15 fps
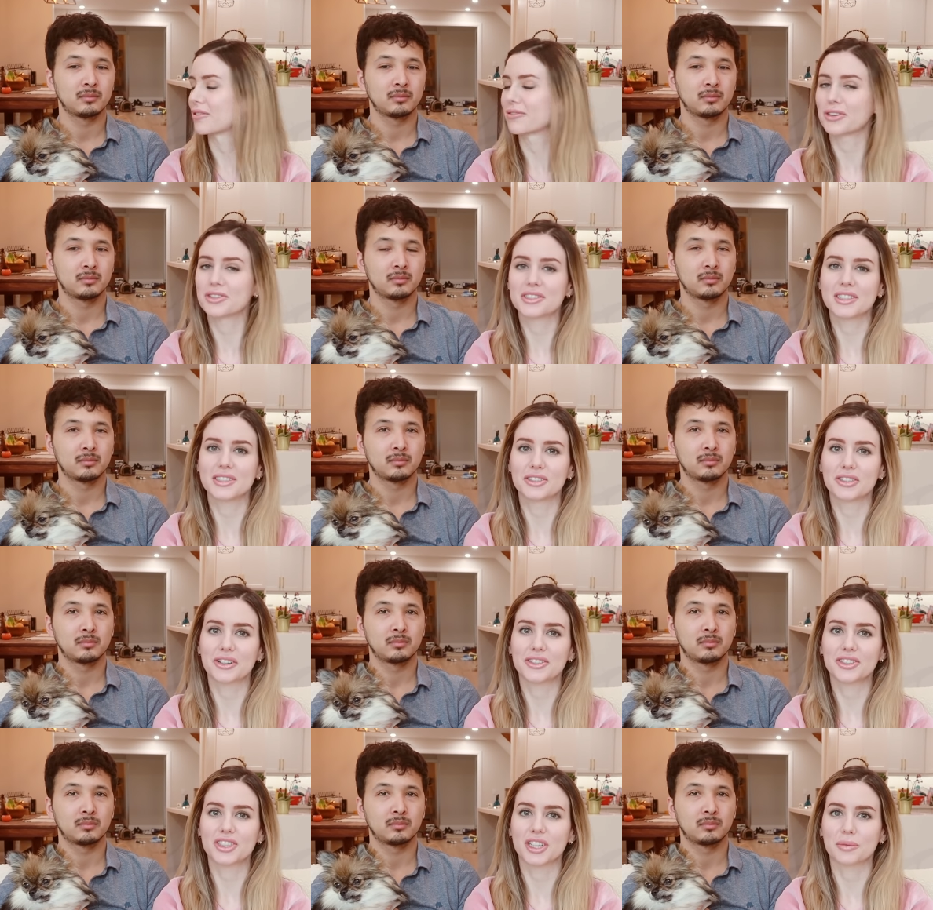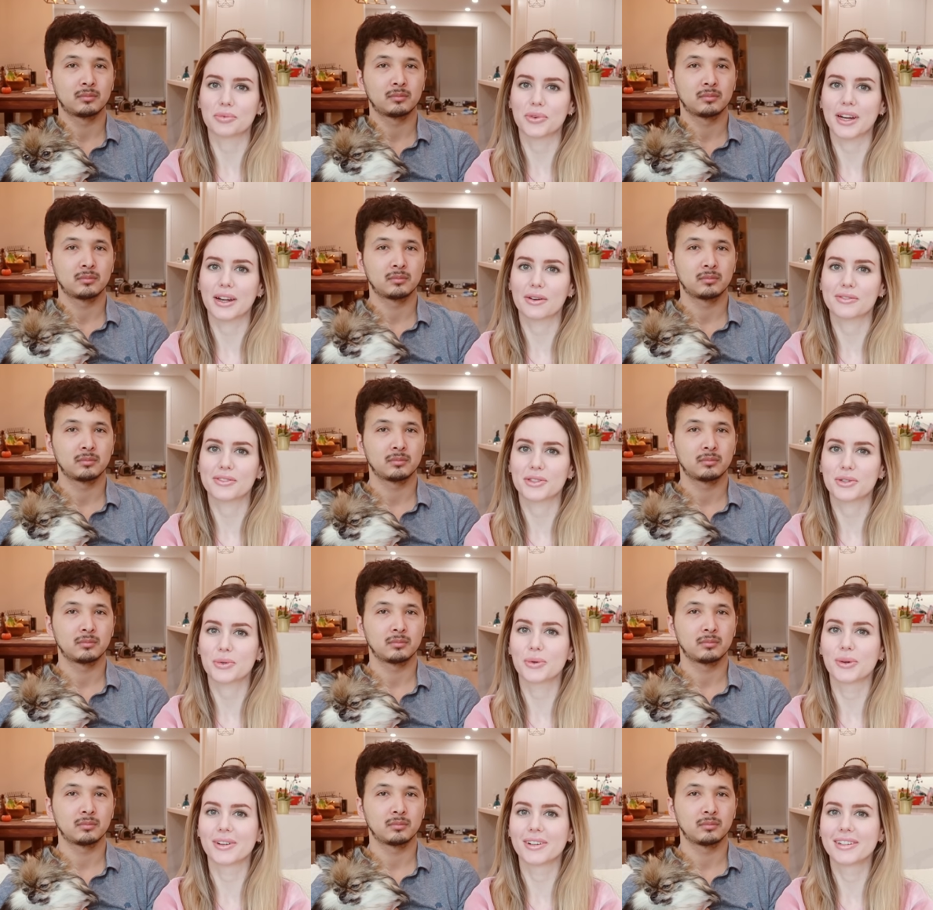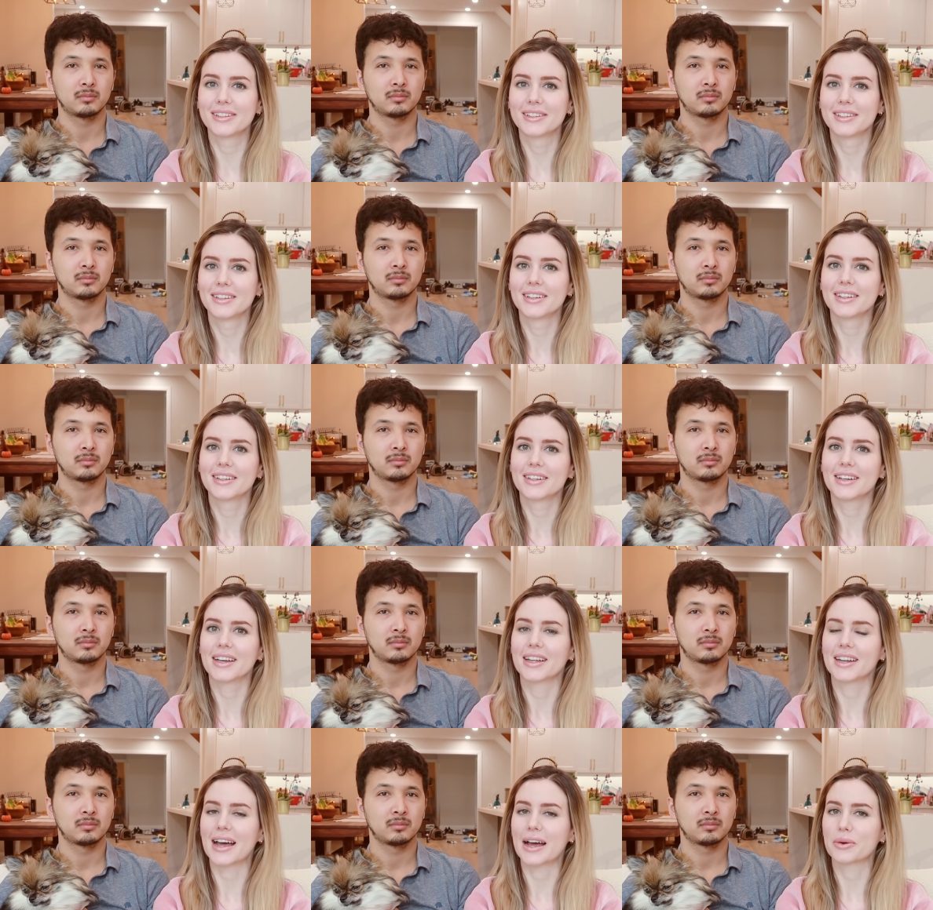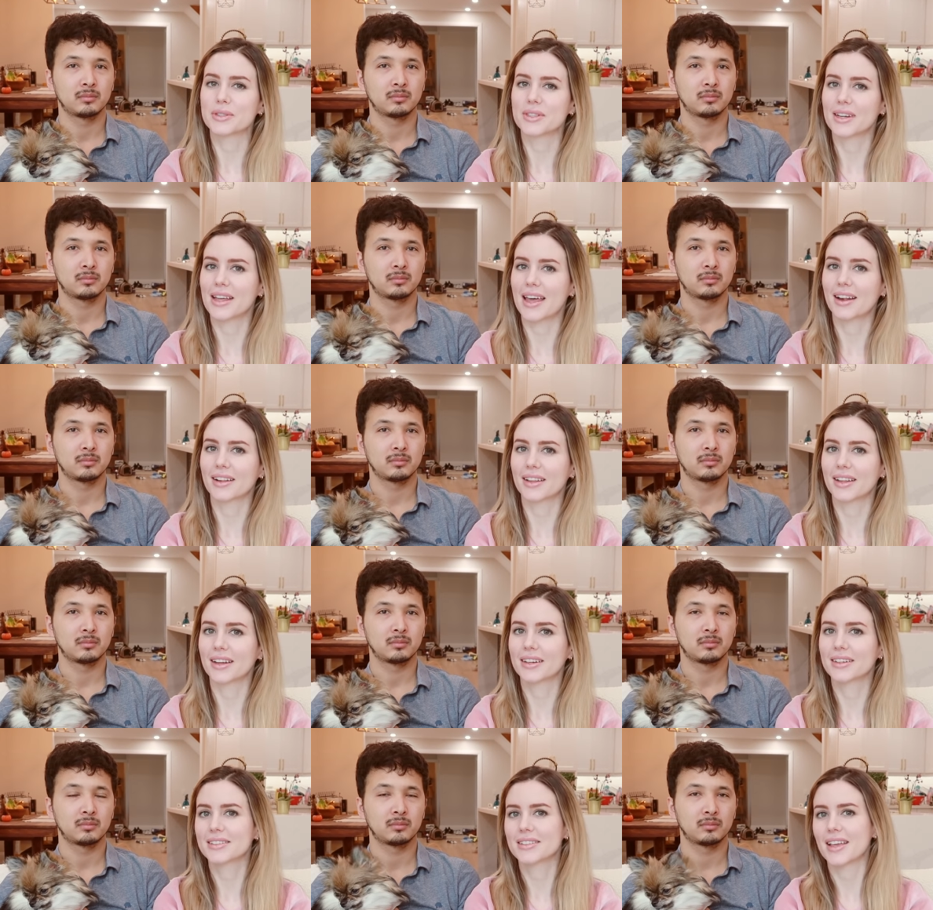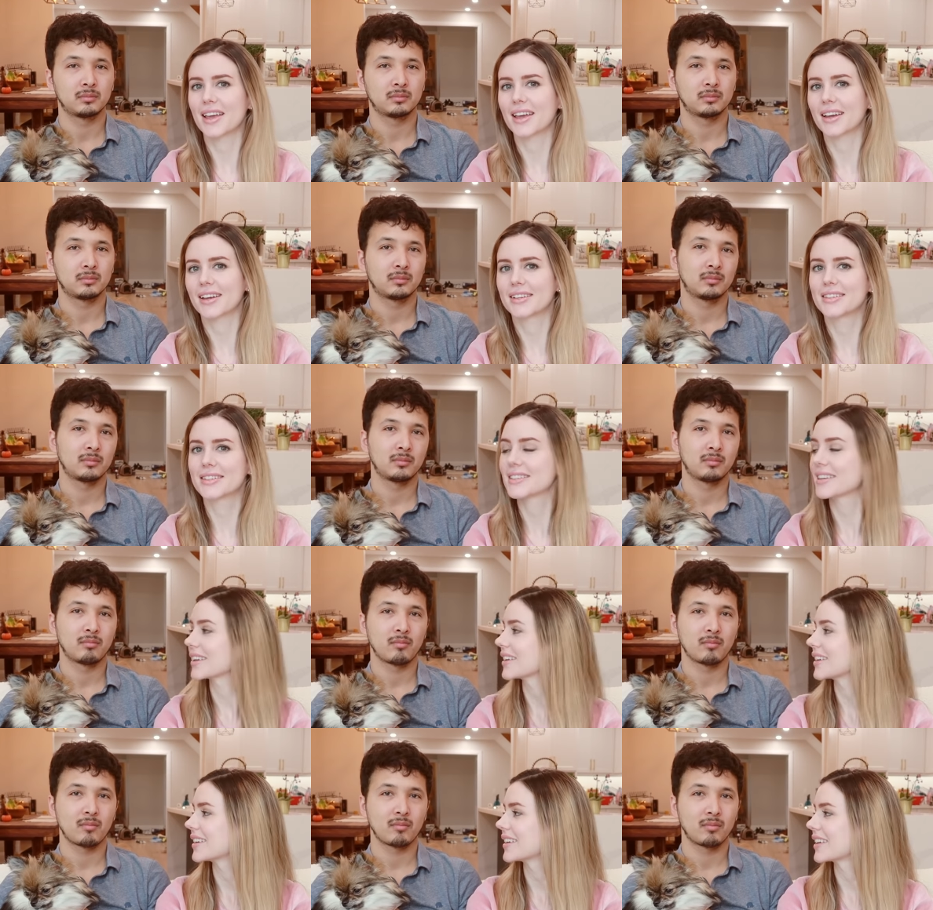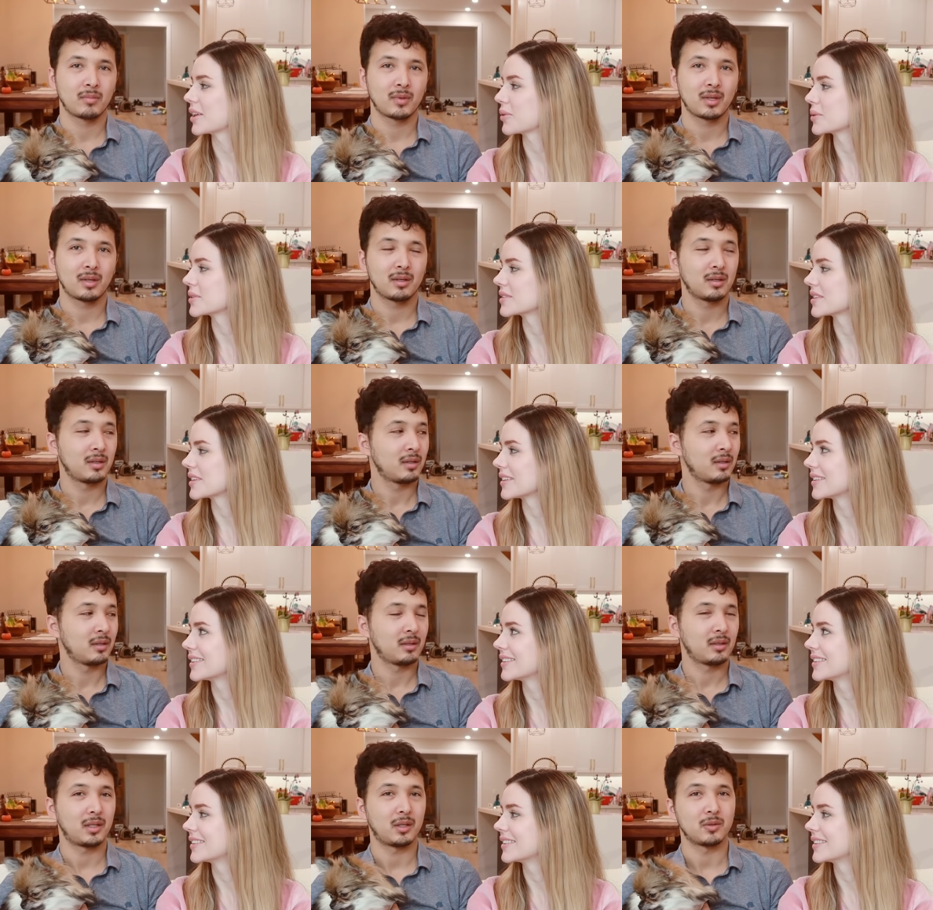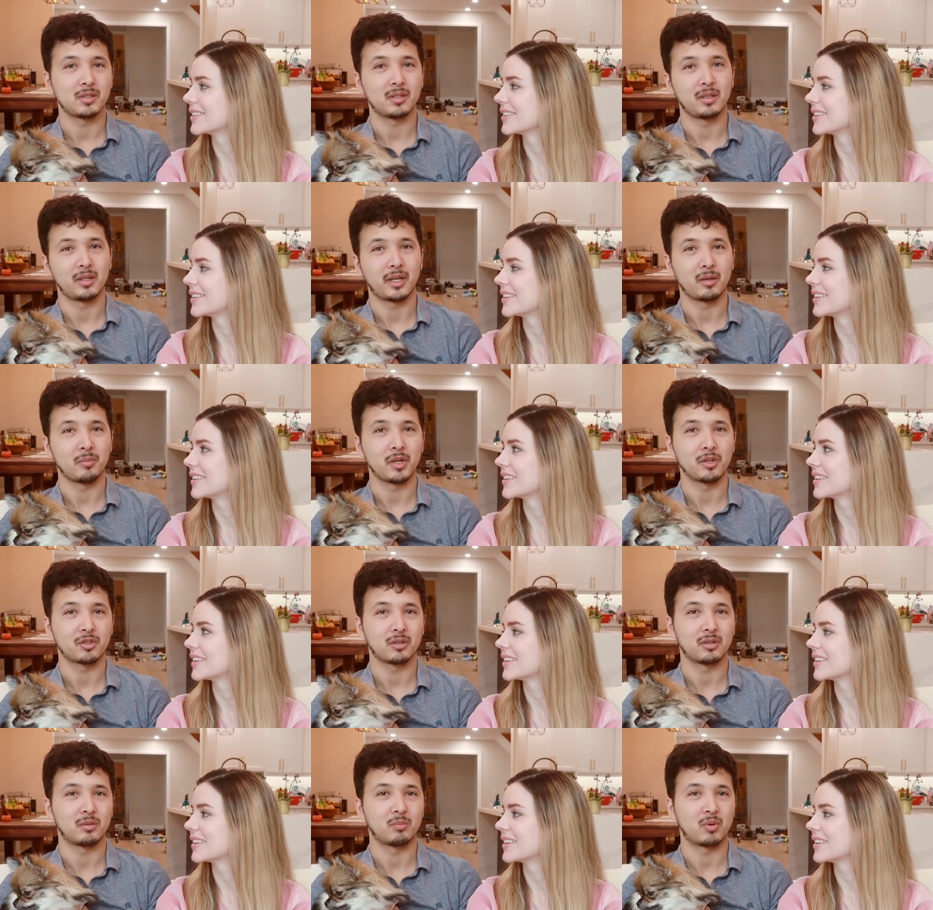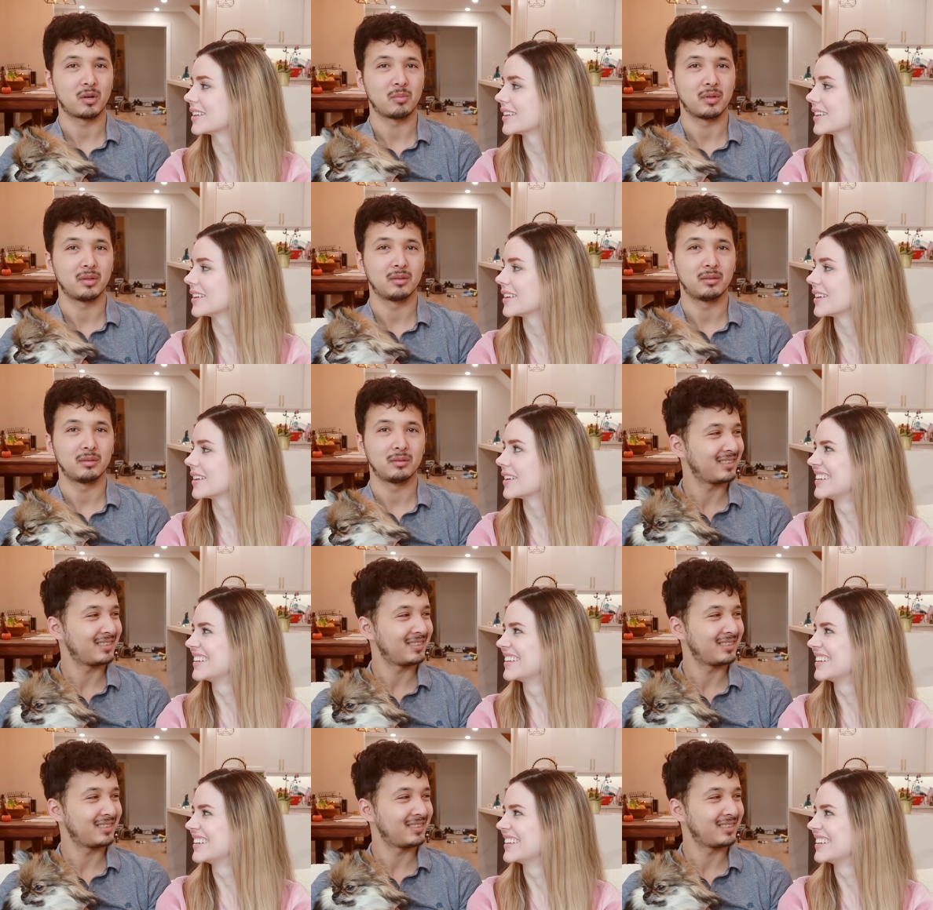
Speaker 1: our first internship right out of school. And I was in analytics and he was in...
Speaker 2: I was in the animation department.